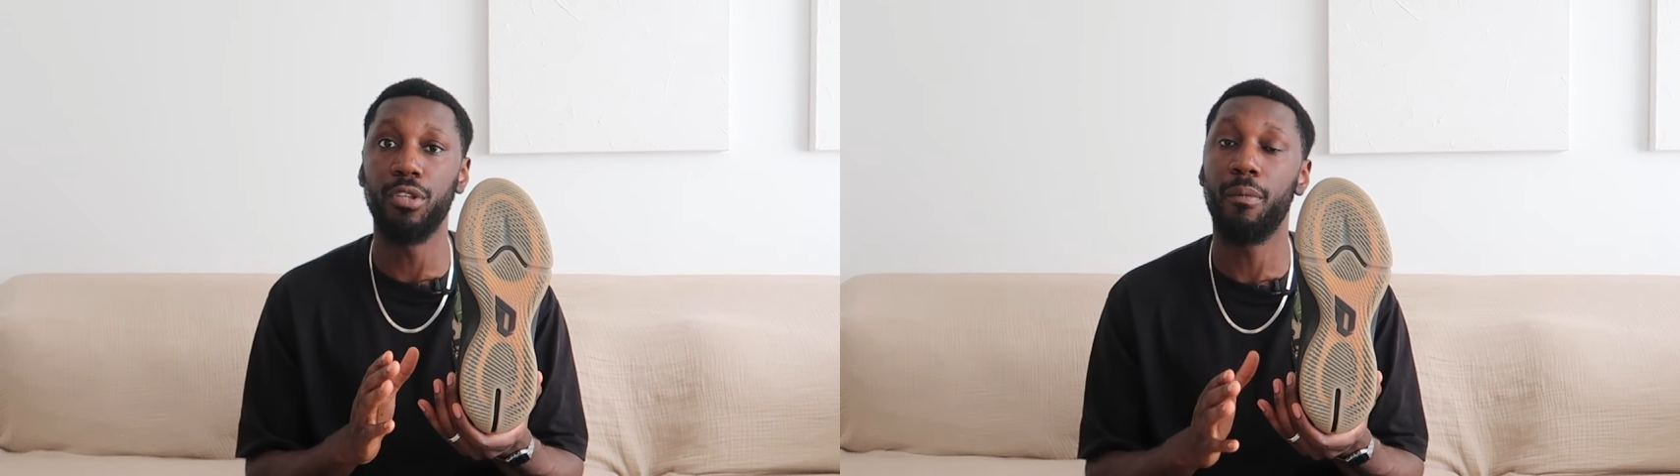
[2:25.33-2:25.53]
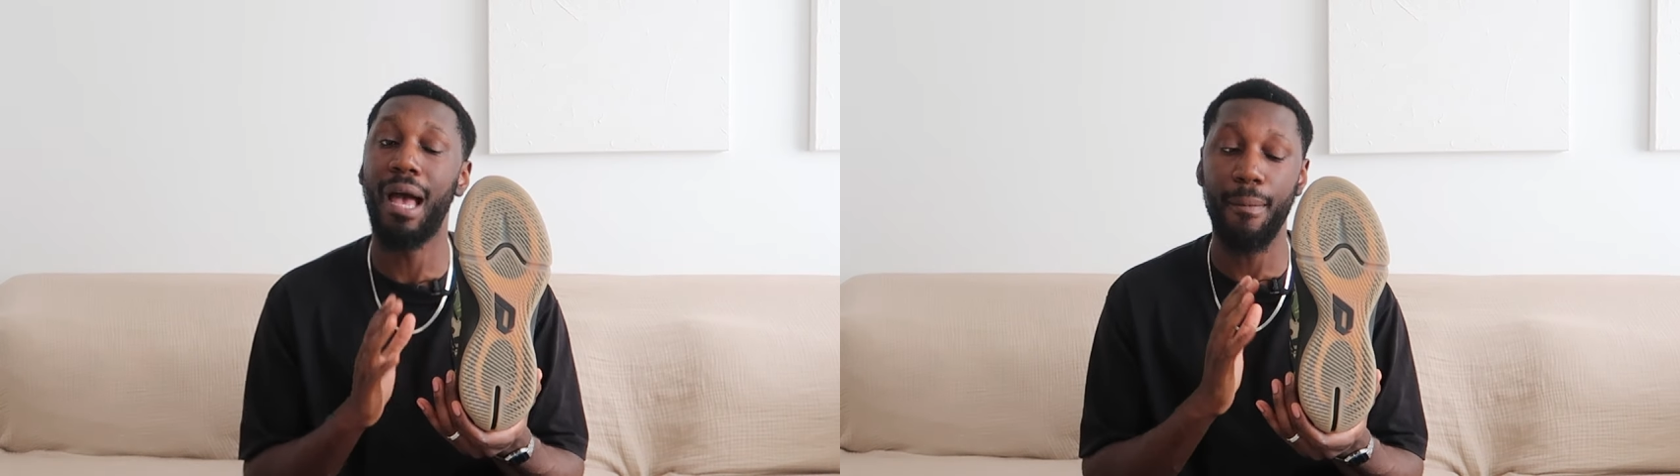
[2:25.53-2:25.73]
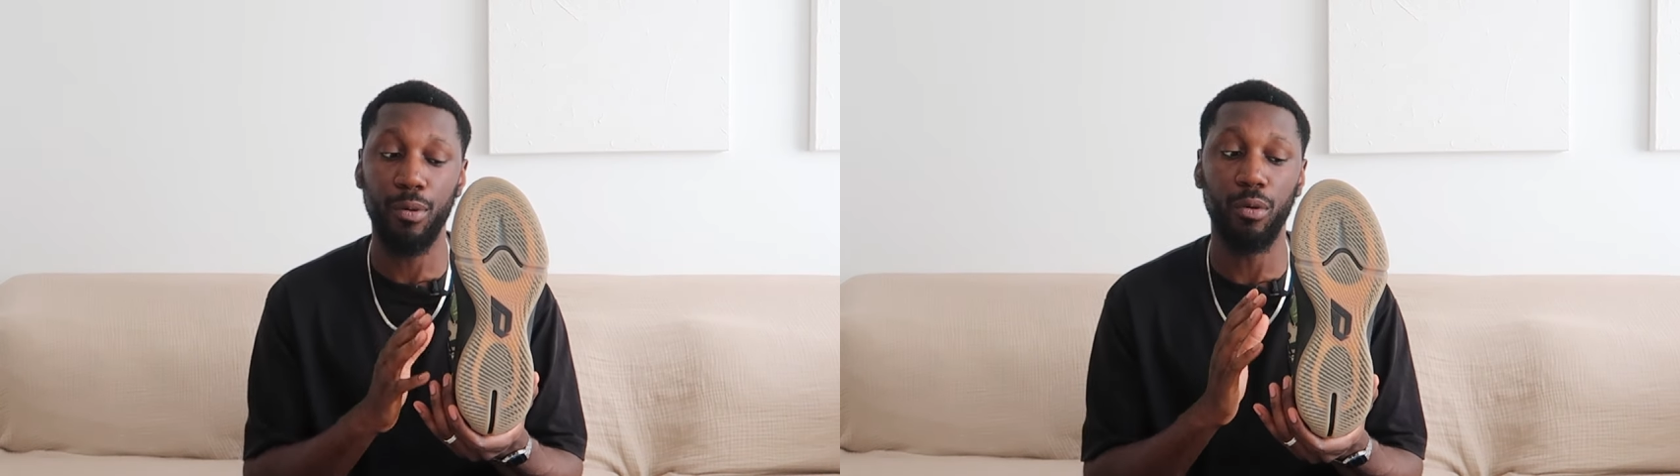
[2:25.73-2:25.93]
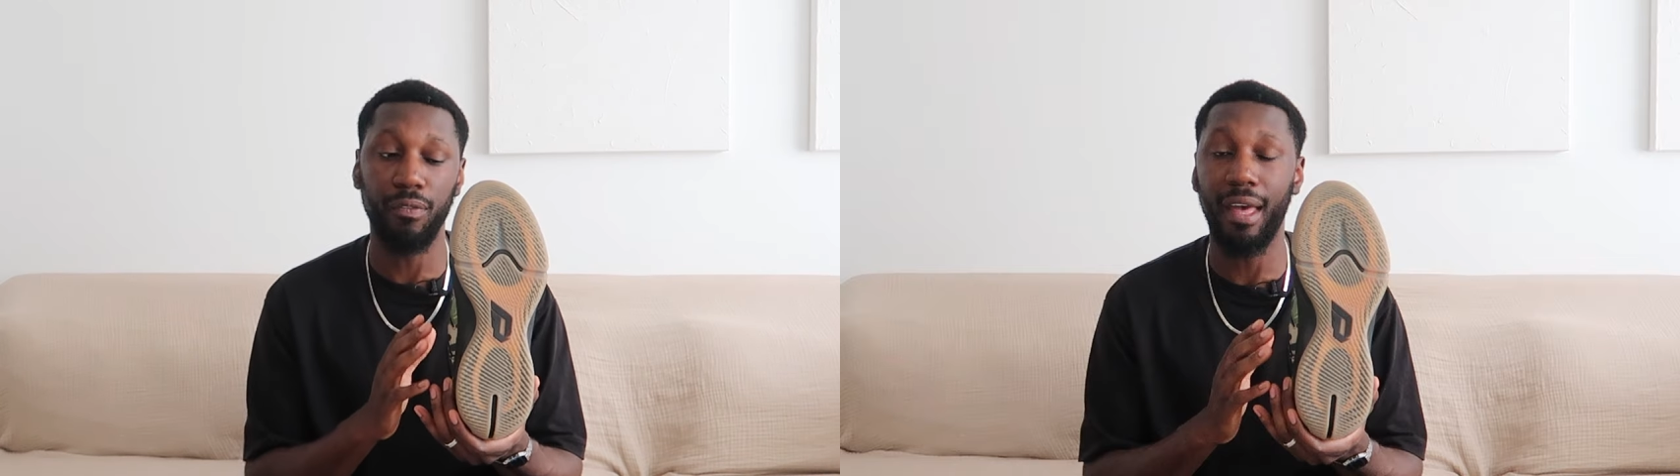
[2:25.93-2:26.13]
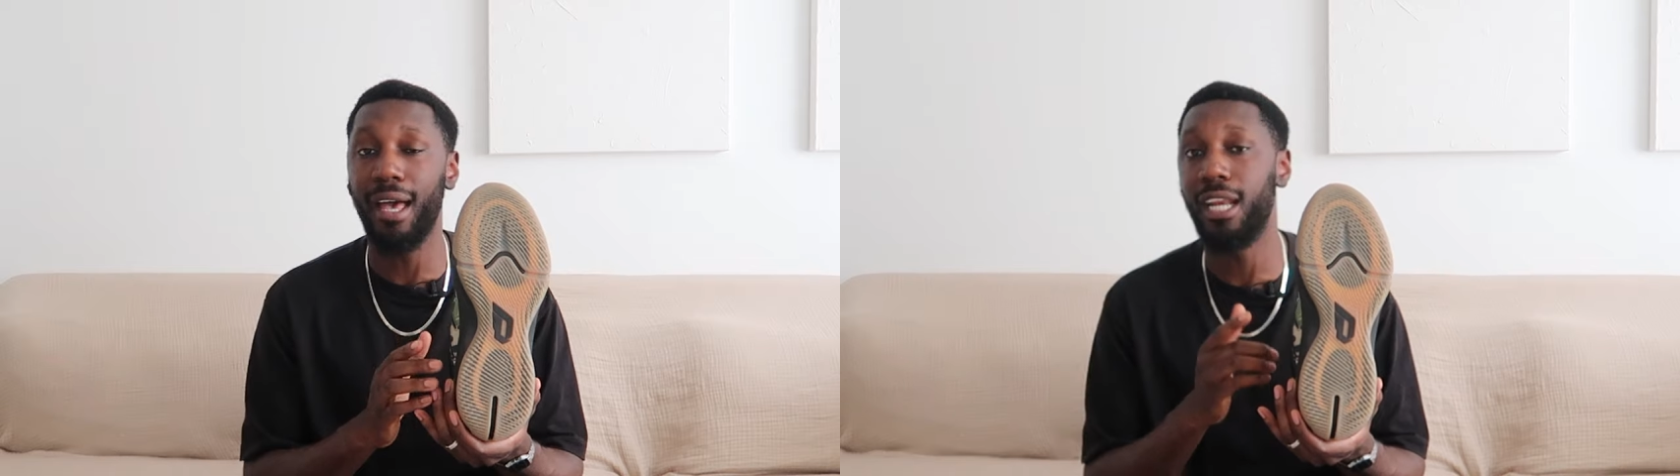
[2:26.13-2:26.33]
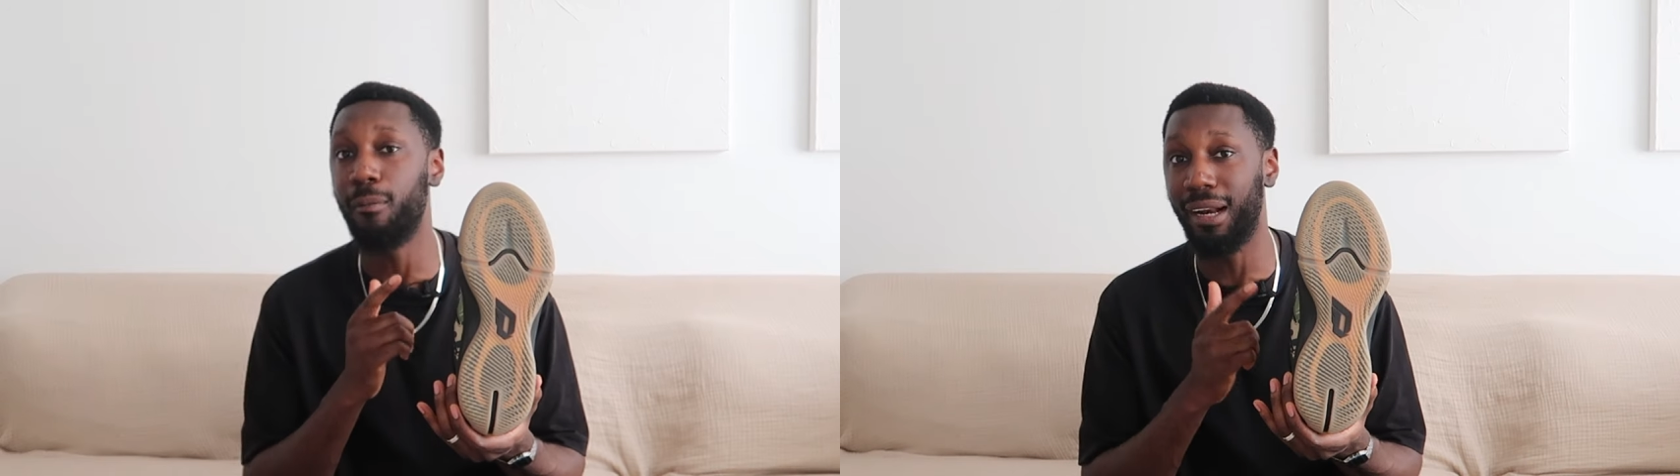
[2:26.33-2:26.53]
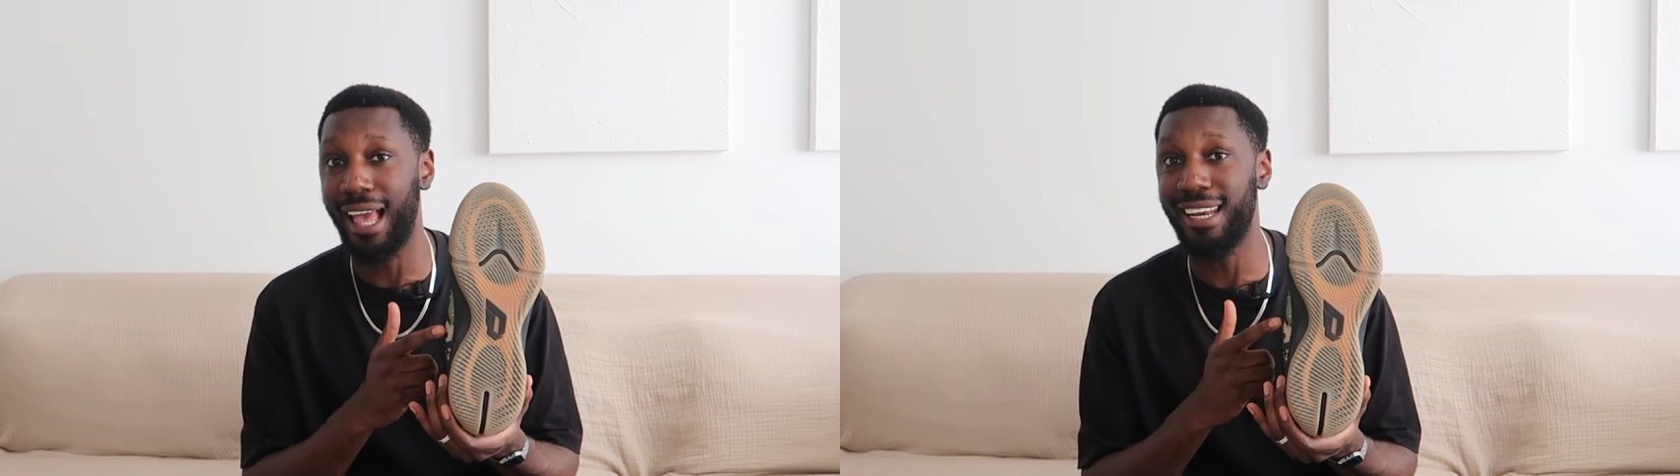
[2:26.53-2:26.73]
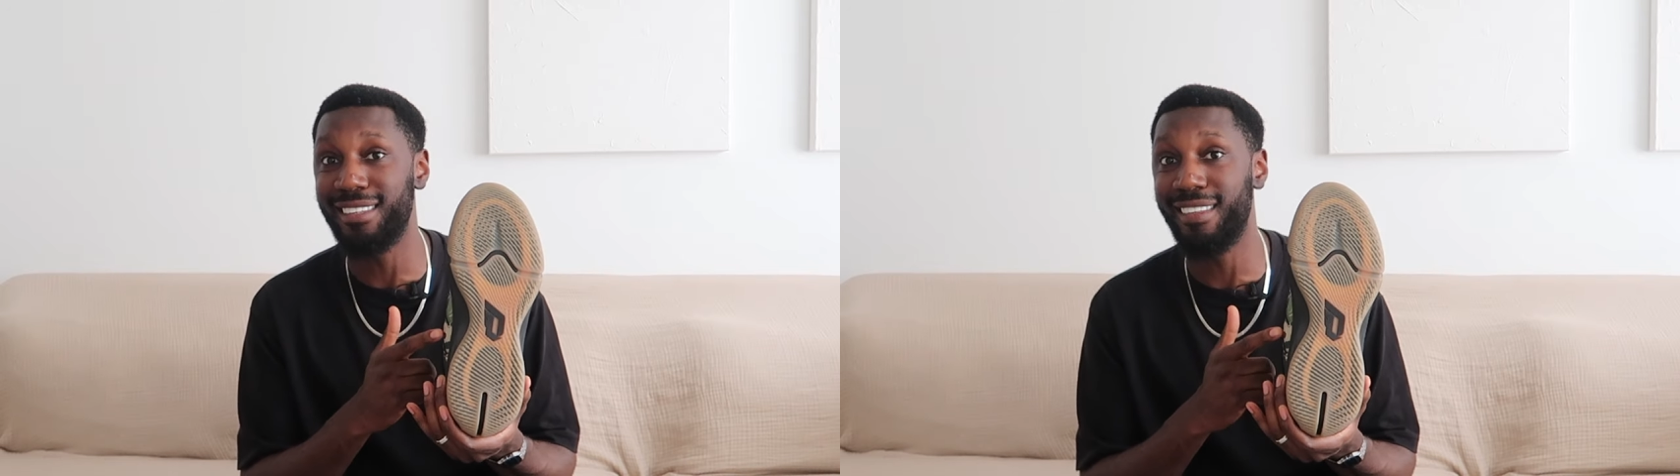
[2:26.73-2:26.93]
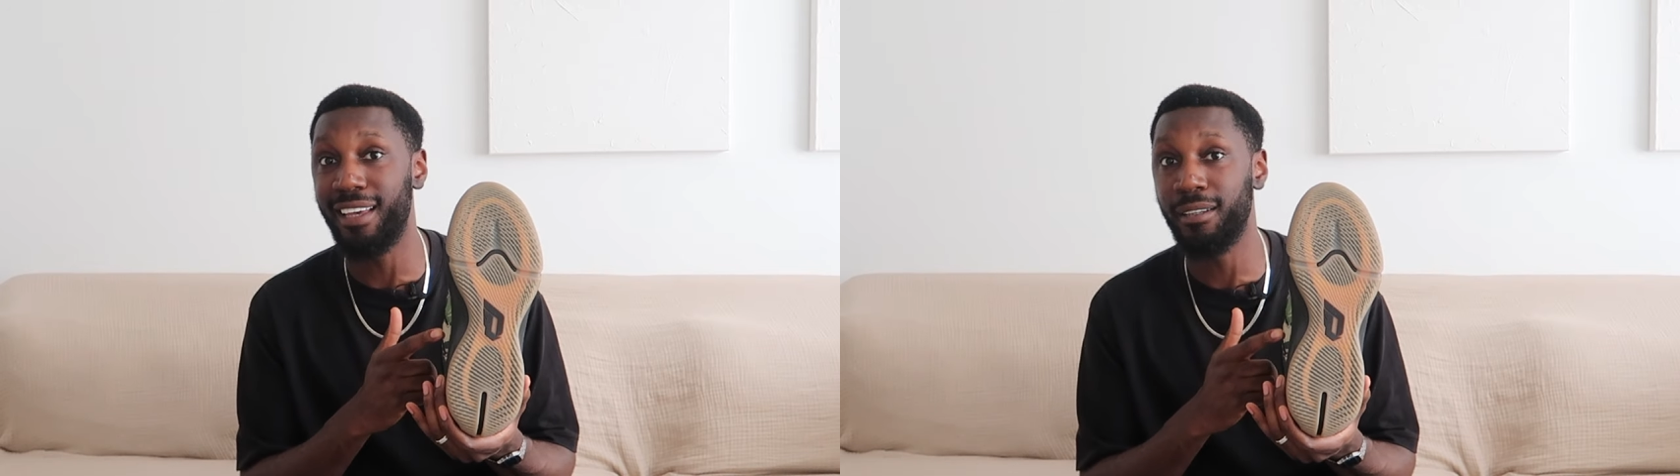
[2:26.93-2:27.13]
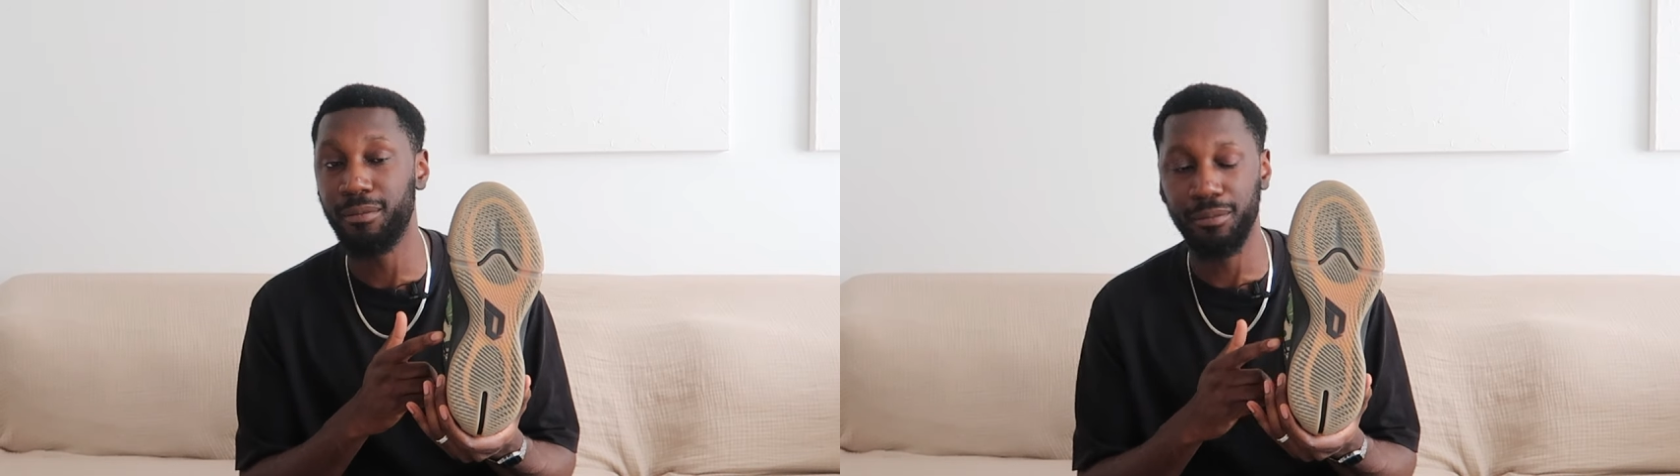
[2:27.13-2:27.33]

So I'm happy with that. I'm glad it's there.